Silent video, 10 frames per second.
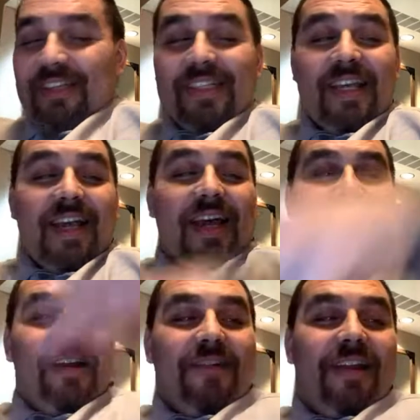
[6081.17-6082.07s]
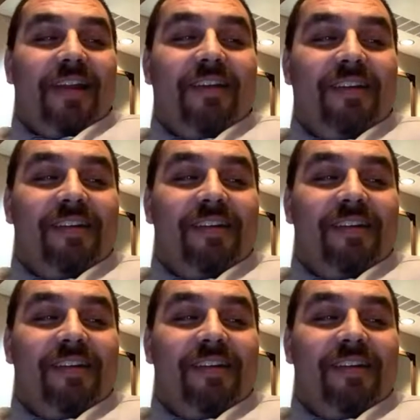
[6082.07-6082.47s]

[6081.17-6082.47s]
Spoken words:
Said I got it right here.